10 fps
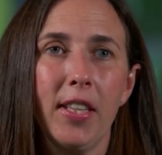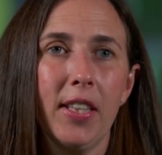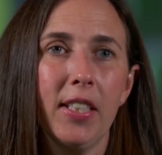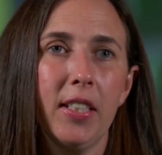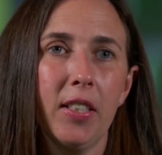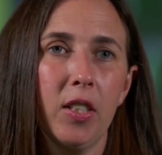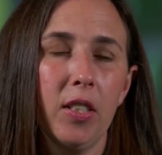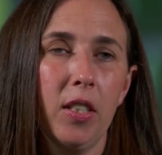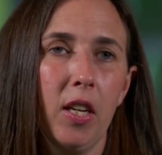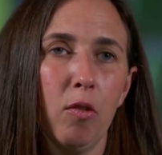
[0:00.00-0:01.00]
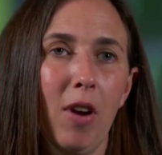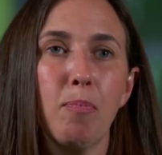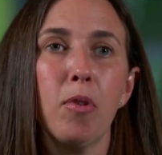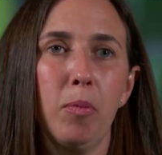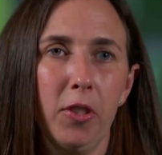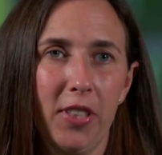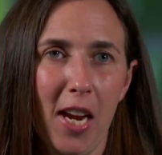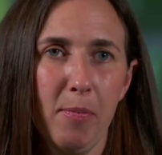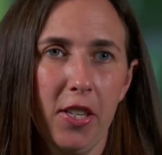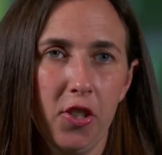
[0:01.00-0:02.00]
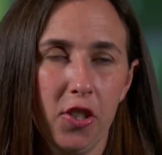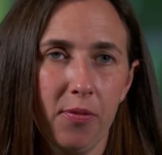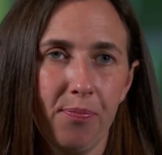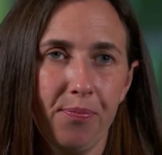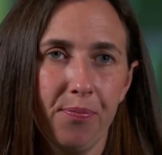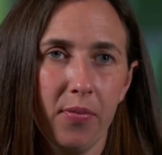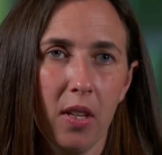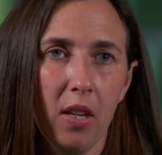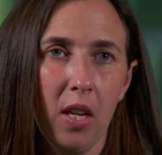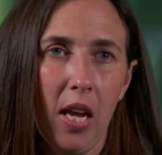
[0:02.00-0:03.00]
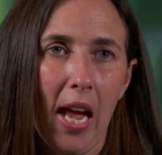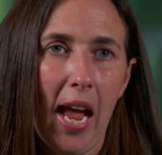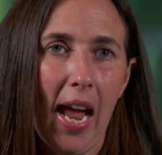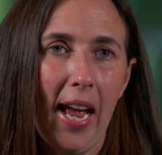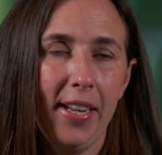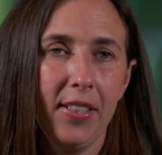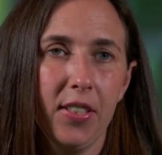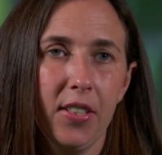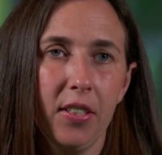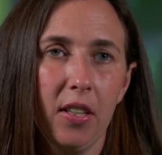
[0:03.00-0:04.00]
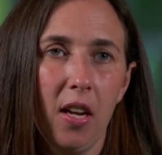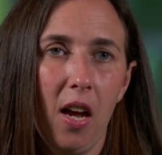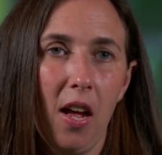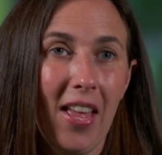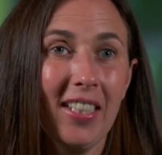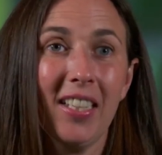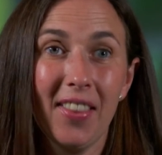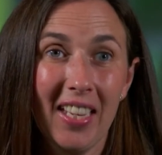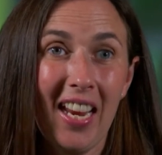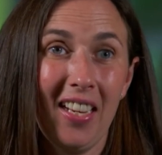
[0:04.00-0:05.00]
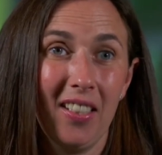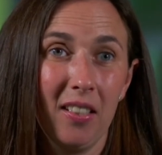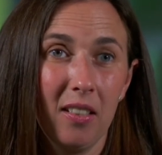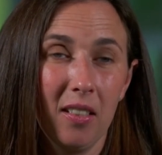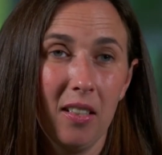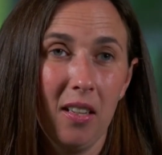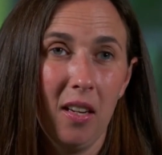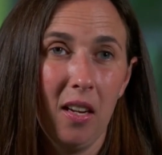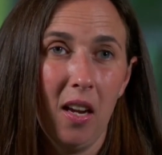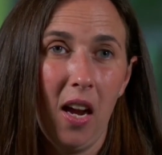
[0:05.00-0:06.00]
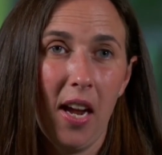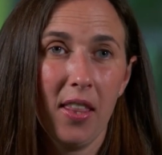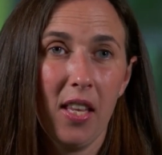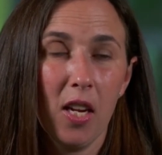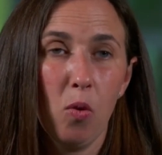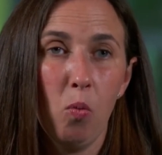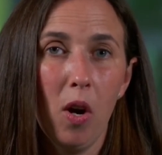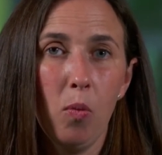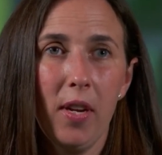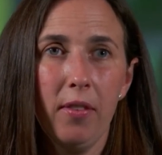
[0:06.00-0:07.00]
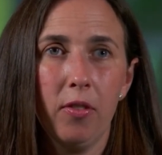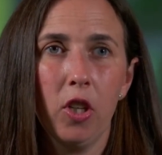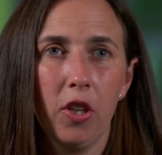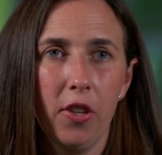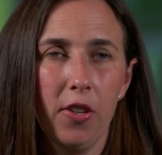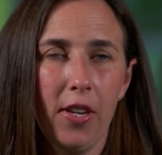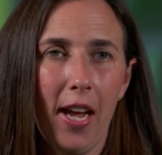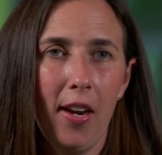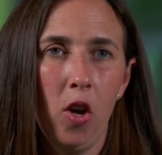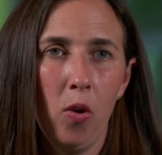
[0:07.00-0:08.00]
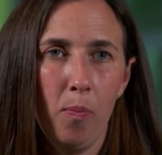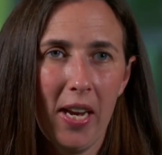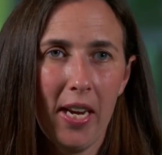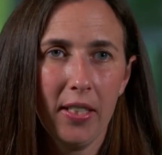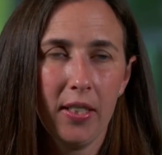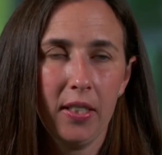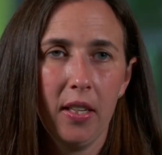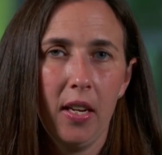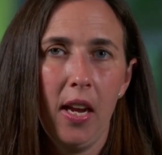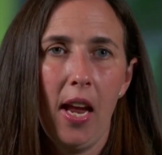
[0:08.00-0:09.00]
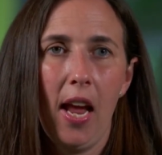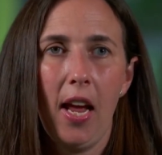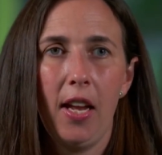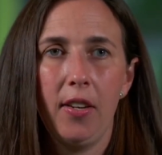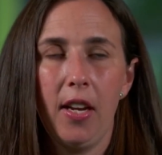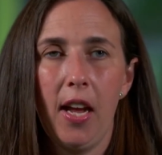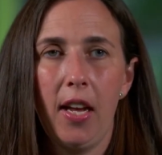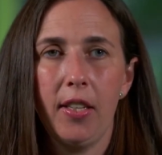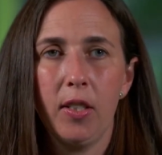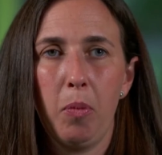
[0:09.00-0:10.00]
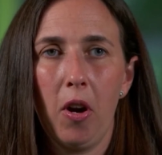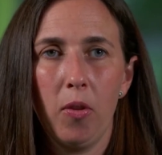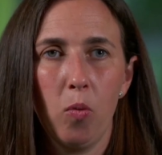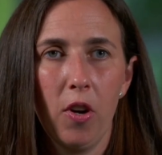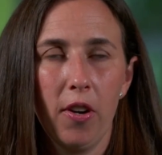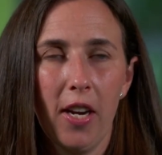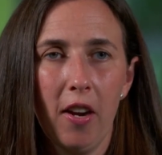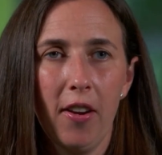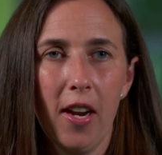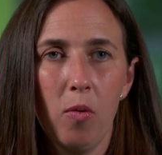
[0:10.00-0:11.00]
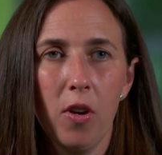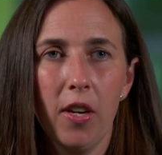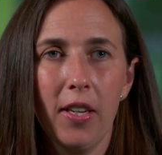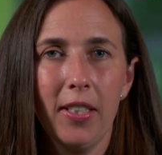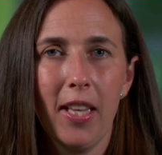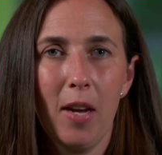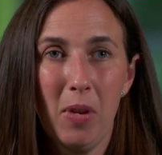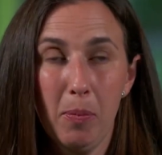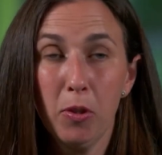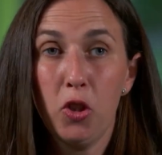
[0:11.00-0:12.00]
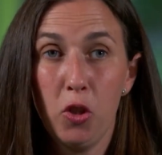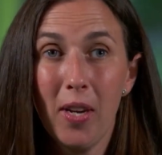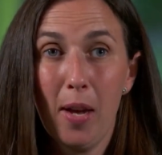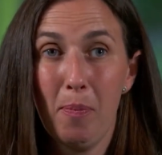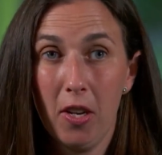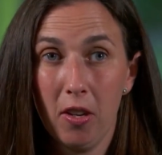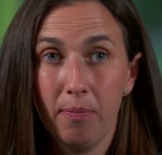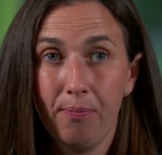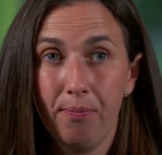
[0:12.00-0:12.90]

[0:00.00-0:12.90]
That this is irreparable damage. And that's not the case. I think what we've learned at Home Base and as part of the Warrior Care Network is that people do get better.